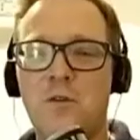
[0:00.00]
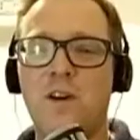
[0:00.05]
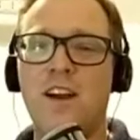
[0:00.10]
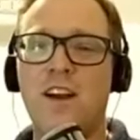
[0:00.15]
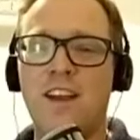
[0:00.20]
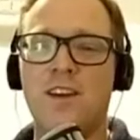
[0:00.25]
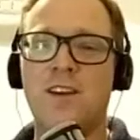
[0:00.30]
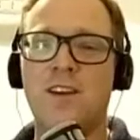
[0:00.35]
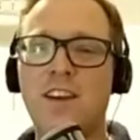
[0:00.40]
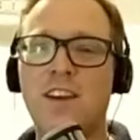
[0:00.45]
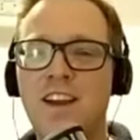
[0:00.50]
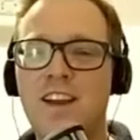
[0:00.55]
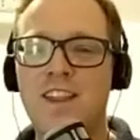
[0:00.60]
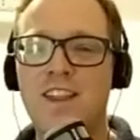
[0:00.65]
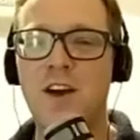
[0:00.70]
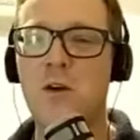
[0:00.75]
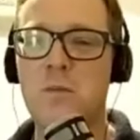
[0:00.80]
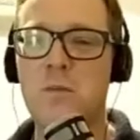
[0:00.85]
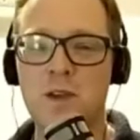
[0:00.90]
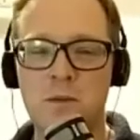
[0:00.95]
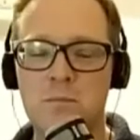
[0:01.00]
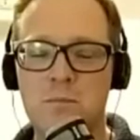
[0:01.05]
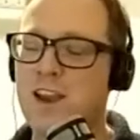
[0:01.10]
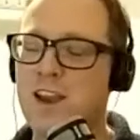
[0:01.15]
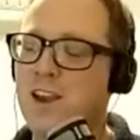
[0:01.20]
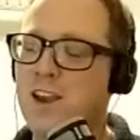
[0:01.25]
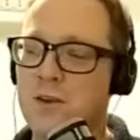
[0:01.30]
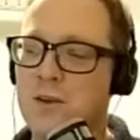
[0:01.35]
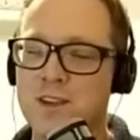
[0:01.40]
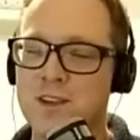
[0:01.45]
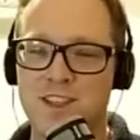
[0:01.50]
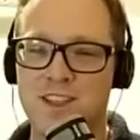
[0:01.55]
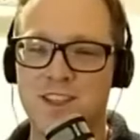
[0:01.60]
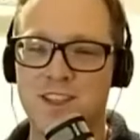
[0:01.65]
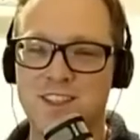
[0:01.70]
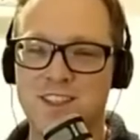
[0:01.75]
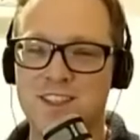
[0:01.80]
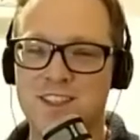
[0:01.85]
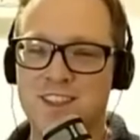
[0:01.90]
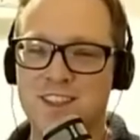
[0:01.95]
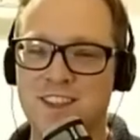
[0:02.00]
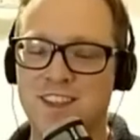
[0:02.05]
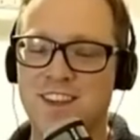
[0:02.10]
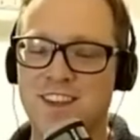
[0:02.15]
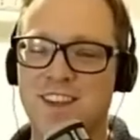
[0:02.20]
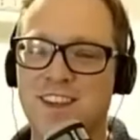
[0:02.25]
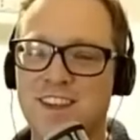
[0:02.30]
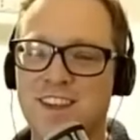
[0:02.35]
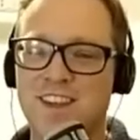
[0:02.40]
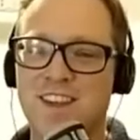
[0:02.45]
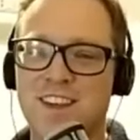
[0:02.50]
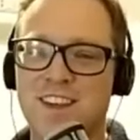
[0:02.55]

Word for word: well, no, not be really. A big coincidence. Yeah, yeah.